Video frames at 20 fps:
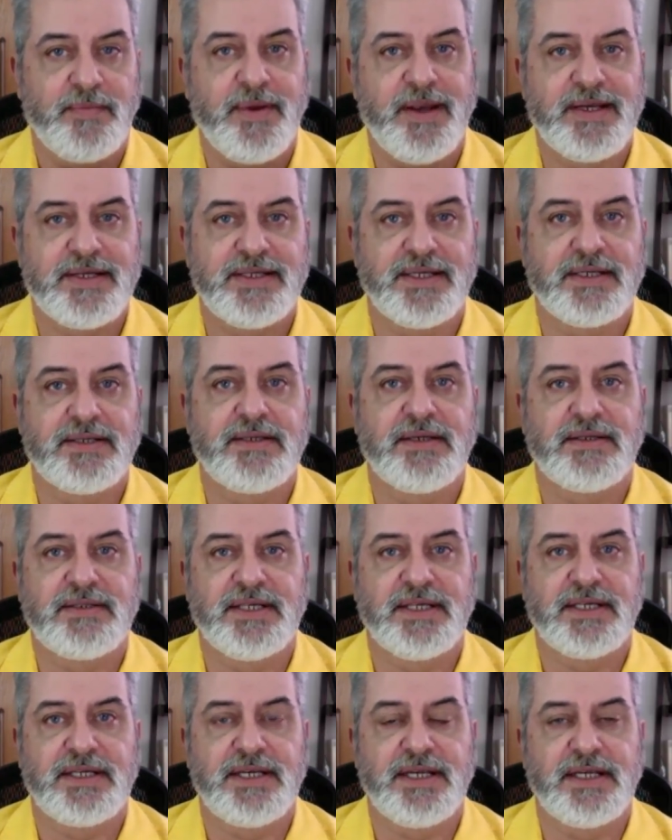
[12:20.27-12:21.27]
basic
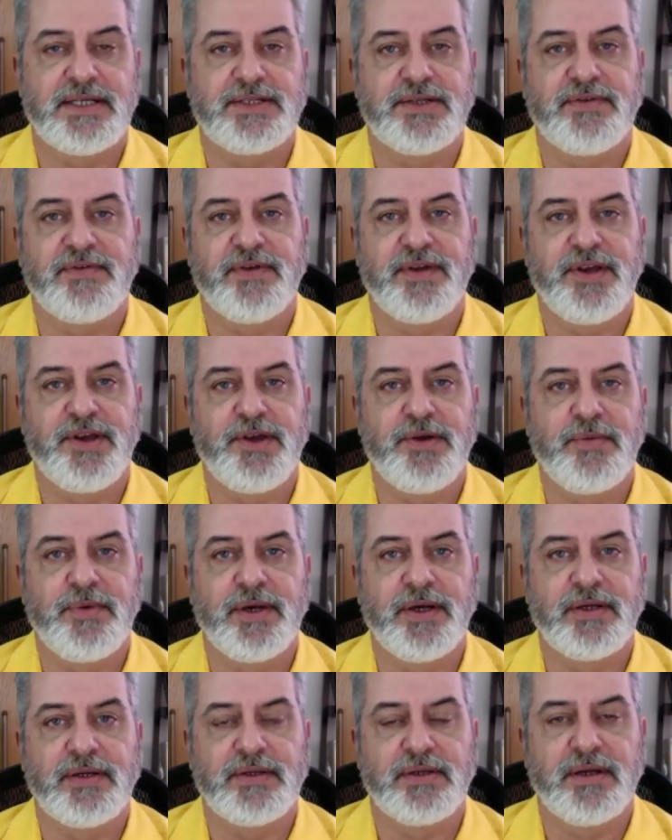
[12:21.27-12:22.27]
6 needs of the
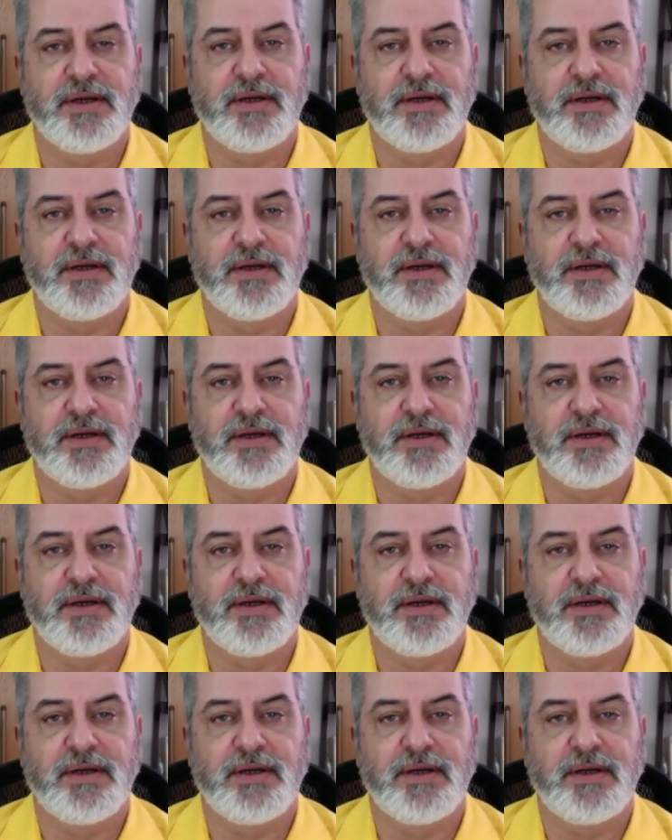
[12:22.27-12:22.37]
humans